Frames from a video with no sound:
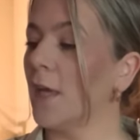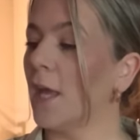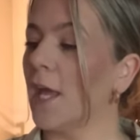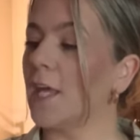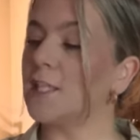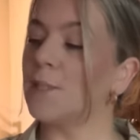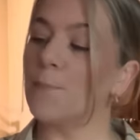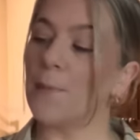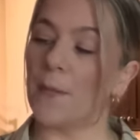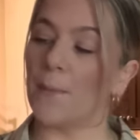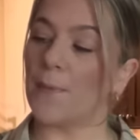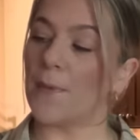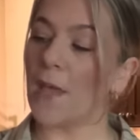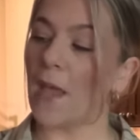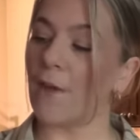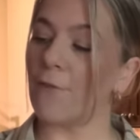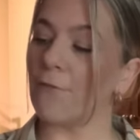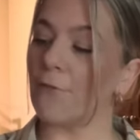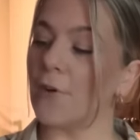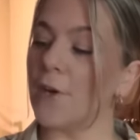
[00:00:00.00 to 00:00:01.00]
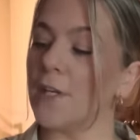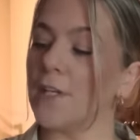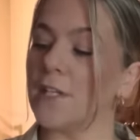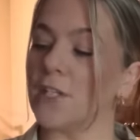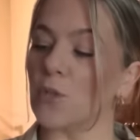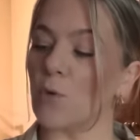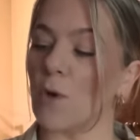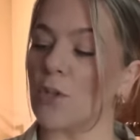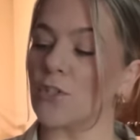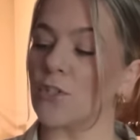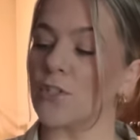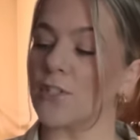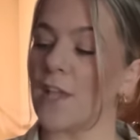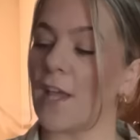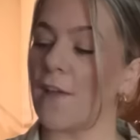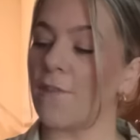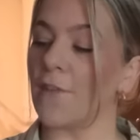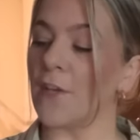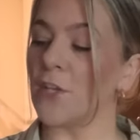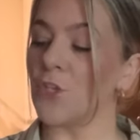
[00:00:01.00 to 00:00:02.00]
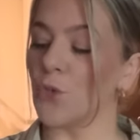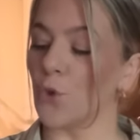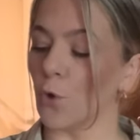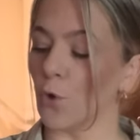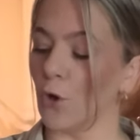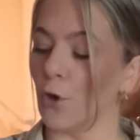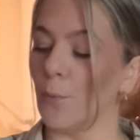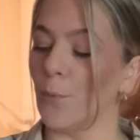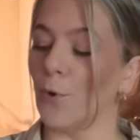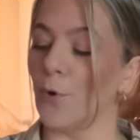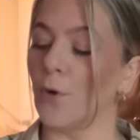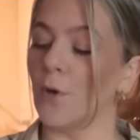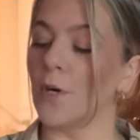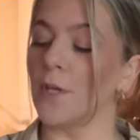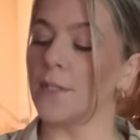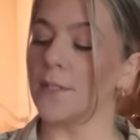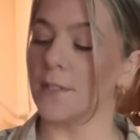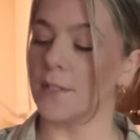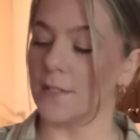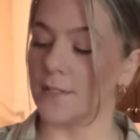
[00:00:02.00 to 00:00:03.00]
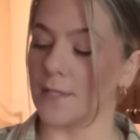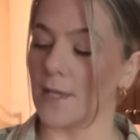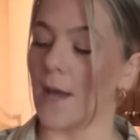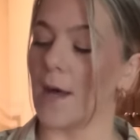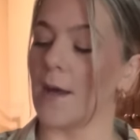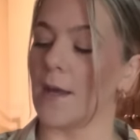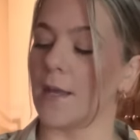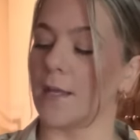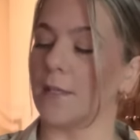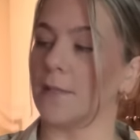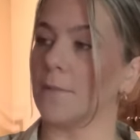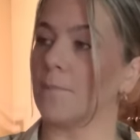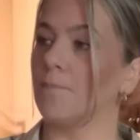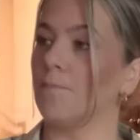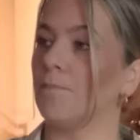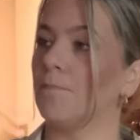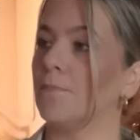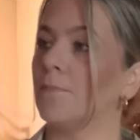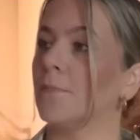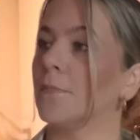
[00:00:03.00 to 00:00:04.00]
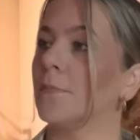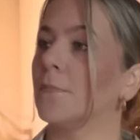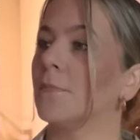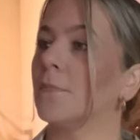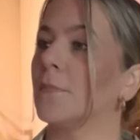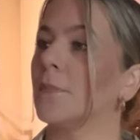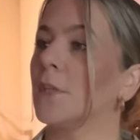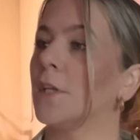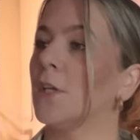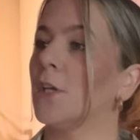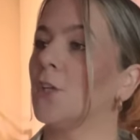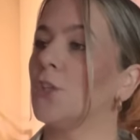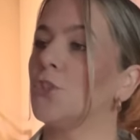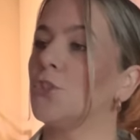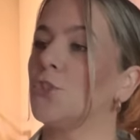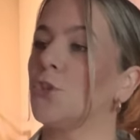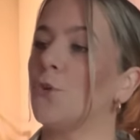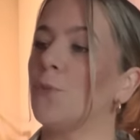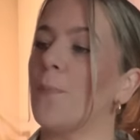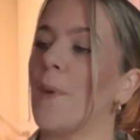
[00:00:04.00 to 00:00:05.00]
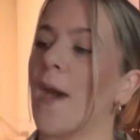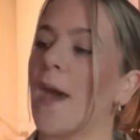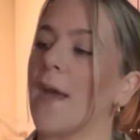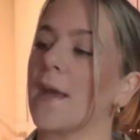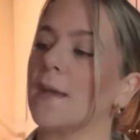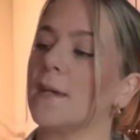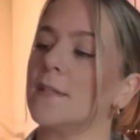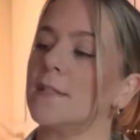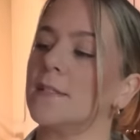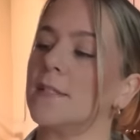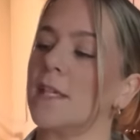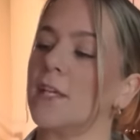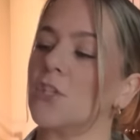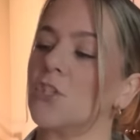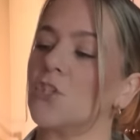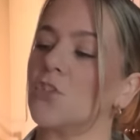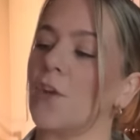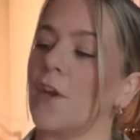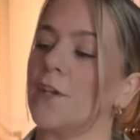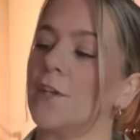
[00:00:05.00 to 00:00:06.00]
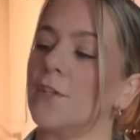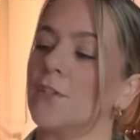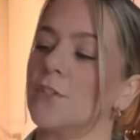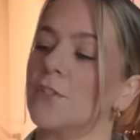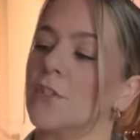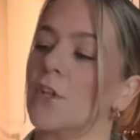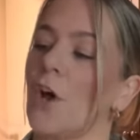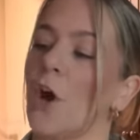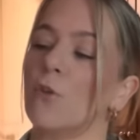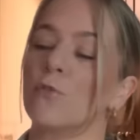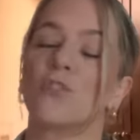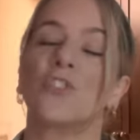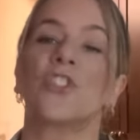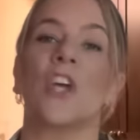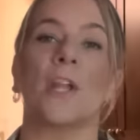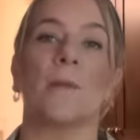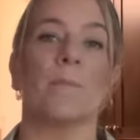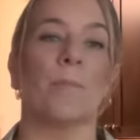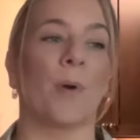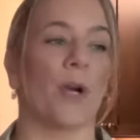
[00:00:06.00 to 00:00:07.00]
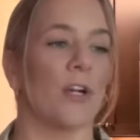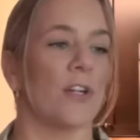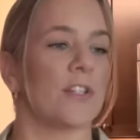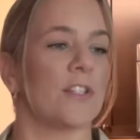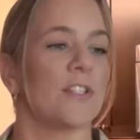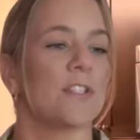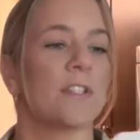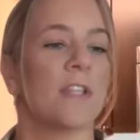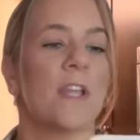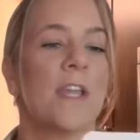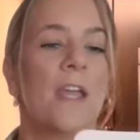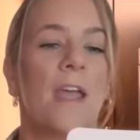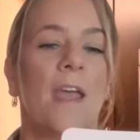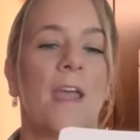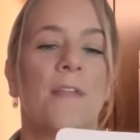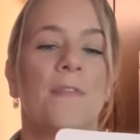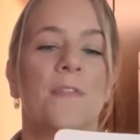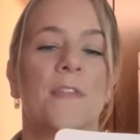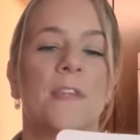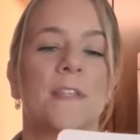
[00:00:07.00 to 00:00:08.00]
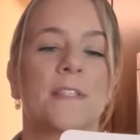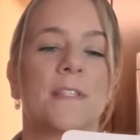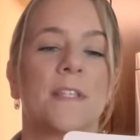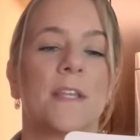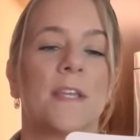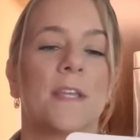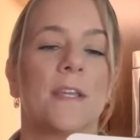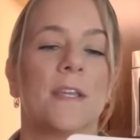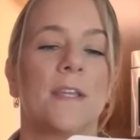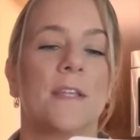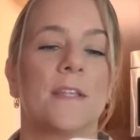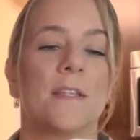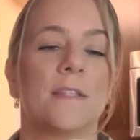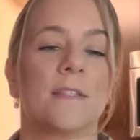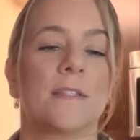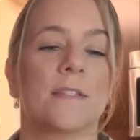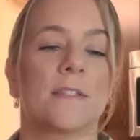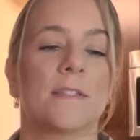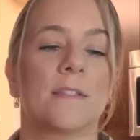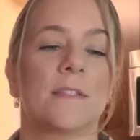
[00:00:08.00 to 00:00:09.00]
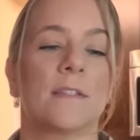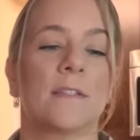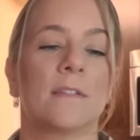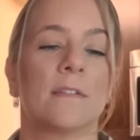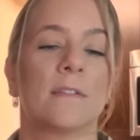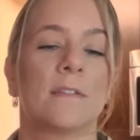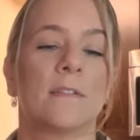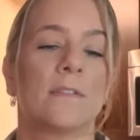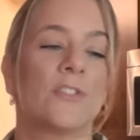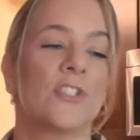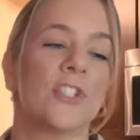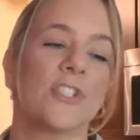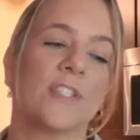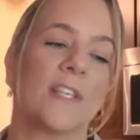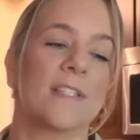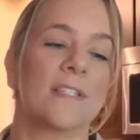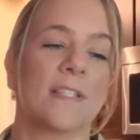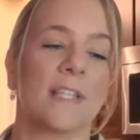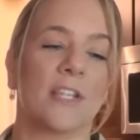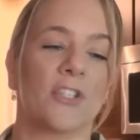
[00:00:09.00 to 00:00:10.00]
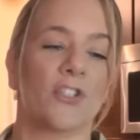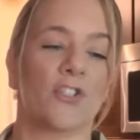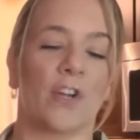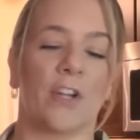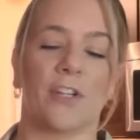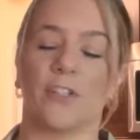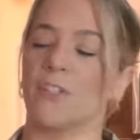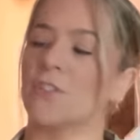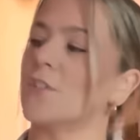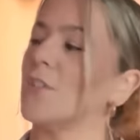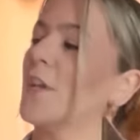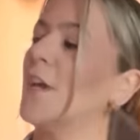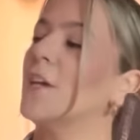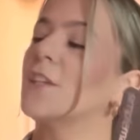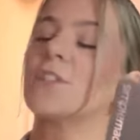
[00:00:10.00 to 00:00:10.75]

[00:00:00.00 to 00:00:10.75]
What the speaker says: It's BPA free, dishwasher safe, and durable design. Two pack sink strainers, oh, sunburst. And this is, just says sink strainers.